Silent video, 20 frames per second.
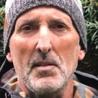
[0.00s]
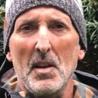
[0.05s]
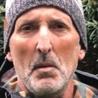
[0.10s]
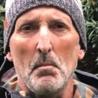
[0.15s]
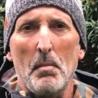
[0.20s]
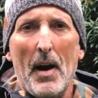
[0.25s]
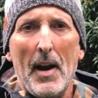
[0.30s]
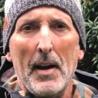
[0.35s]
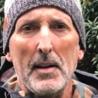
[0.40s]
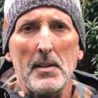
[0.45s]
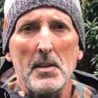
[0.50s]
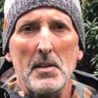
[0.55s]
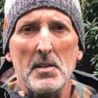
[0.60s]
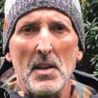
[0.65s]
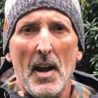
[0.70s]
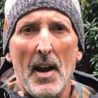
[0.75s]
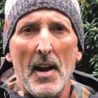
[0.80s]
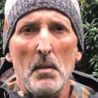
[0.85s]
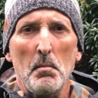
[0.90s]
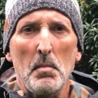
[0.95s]
Their body
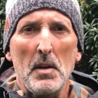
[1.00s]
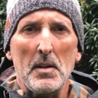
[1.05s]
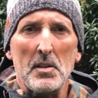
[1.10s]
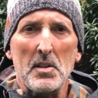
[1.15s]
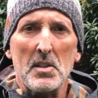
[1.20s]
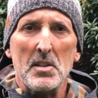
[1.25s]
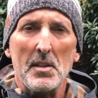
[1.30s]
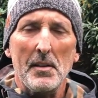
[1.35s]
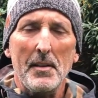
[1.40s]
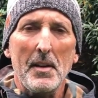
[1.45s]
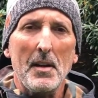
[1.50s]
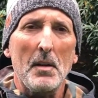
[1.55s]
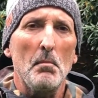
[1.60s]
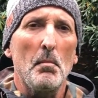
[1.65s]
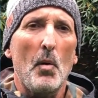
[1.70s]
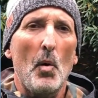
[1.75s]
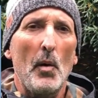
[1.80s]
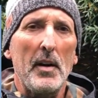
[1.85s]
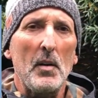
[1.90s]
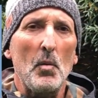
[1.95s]
design being sleek and
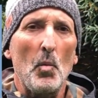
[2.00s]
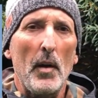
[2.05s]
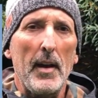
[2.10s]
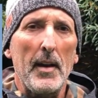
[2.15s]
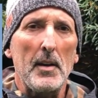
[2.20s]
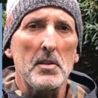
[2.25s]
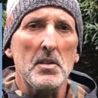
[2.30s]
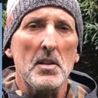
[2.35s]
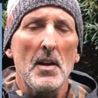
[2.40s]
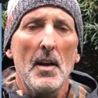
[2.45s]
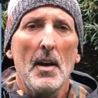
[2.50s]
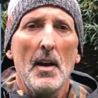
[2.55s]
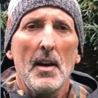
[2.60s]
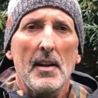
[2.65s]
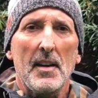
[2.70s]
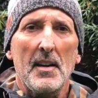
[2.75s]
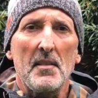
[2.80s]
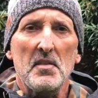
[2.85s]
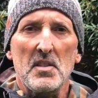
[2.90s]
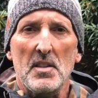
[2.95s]
pointy wings
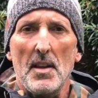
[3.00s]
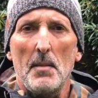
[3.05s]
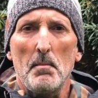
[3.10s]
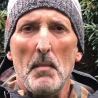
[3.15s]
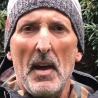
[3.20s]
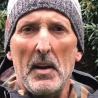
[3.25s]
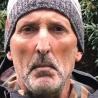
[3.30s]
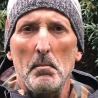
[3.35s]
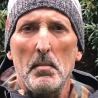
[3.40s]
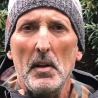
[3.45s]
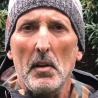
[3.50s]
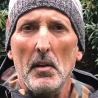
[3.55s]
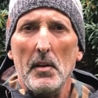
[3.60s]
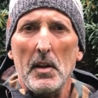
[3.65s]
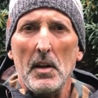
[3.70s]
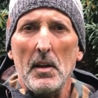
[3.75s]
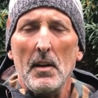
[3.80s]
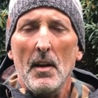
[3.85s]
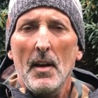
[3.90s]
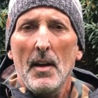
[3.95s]
gives them that
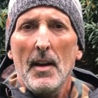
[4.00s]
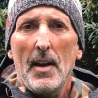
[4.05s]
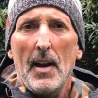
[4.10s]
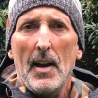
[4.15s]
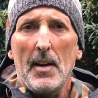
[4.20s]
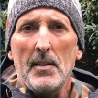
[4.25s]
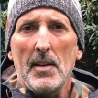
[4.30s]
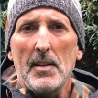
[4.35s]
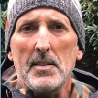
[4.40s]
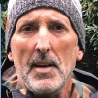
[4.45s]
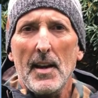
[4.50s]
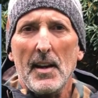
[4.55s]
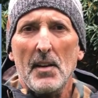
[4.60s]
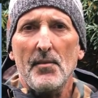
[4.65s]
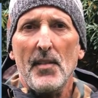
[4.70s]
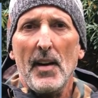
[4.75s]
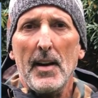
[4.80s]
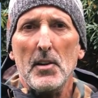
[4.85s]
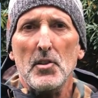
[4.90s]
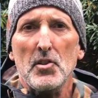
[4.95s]
ability and they take
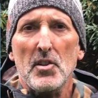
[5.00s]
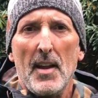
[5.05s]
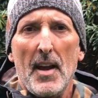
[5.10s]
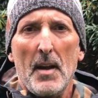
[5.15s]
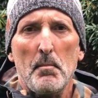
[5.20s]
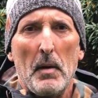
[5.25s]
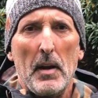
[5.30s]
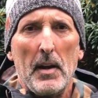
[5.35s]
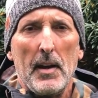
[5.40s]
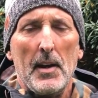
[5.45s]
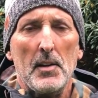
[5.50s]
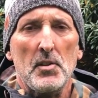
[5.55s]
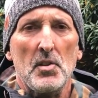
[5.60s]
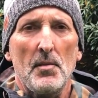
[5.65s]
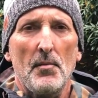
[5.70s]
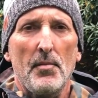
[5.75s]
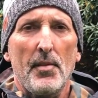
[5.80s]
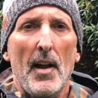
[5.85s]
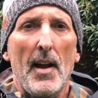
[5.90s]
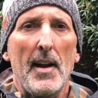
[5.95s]
advantage of that by
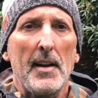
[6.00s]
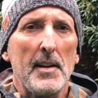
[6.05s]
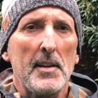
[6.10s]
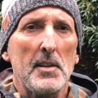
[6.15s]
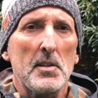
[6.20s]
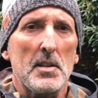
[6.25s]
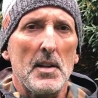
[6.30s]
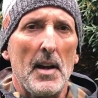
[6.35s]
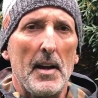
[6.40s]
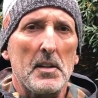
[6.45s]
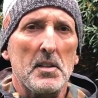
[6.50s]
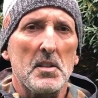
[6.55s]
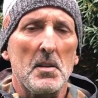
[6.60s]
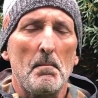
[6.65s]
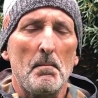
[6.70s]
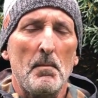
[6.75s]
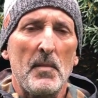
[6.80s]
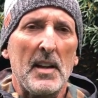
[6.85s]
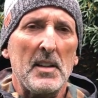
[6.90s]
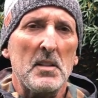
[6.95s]
catching flying insects.
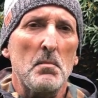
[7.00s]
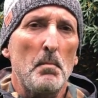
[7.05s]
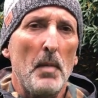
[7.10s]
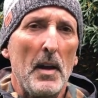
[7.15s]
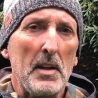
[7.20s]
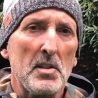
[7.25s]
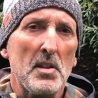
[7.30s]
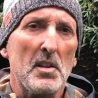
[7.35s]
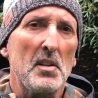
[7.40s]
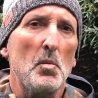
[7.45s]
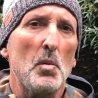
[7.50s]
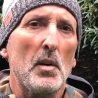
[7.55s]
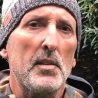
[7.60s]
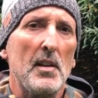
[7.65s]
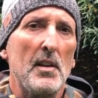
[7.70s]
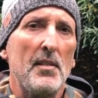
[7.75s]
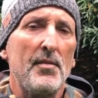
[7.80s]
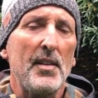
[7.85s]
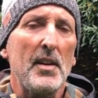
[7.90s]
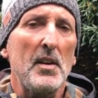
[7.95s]
That's basically what
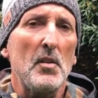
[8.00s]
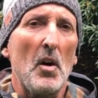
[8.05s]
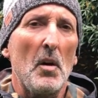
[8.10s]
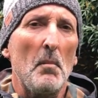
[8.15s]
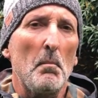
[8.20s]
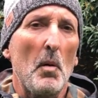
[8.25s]
they feed on.